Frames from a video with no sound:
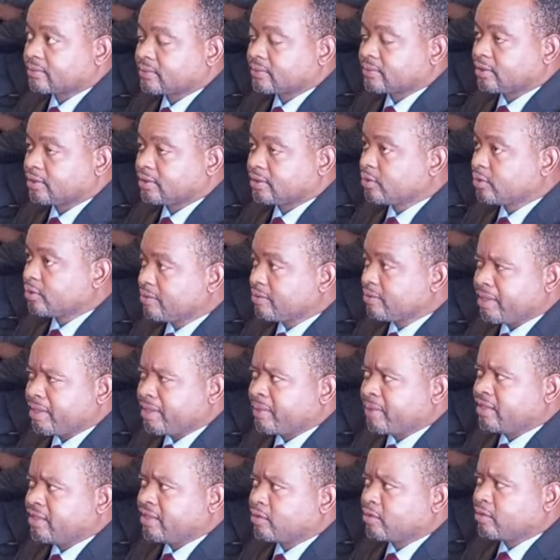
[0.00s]
It will not be a
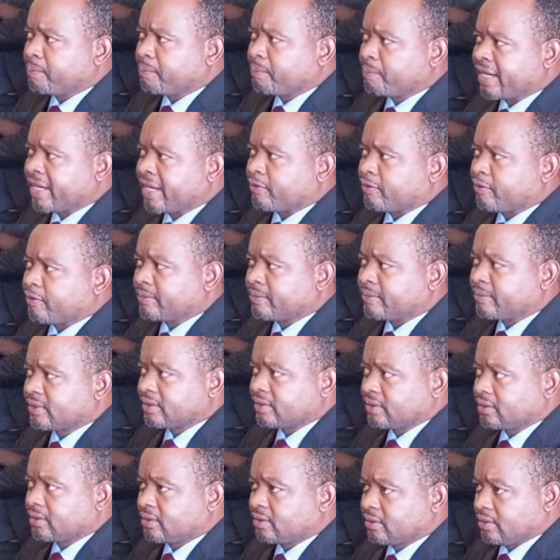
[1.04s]
political platform.
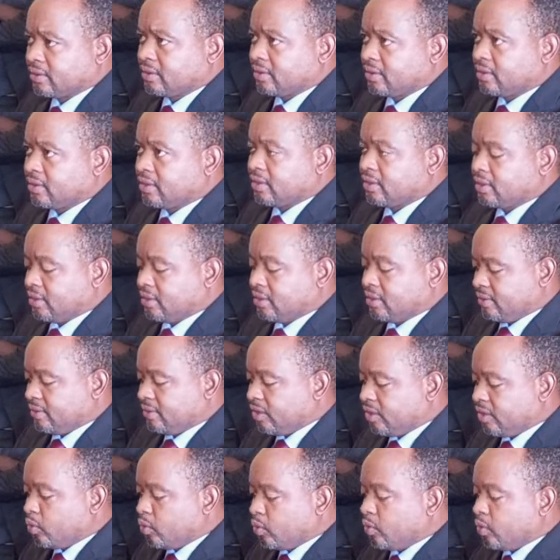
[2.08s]
They
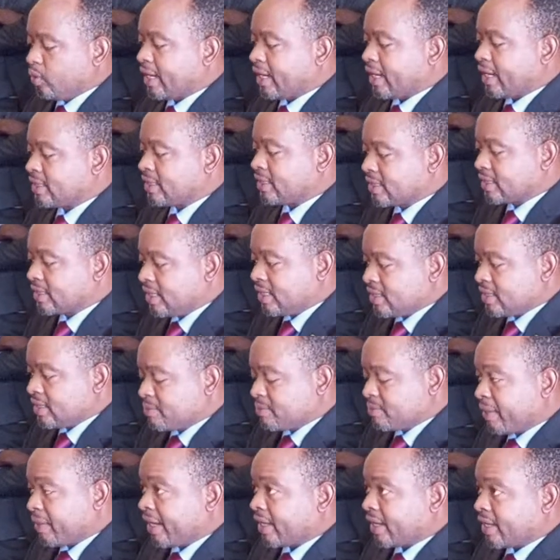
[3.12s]
will look at case by
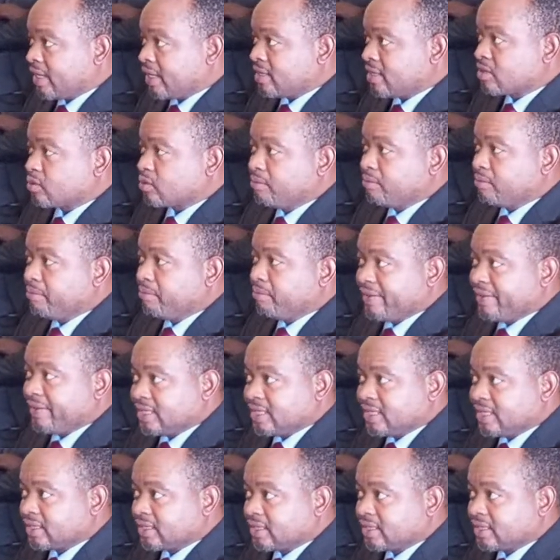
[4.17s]
case on merits,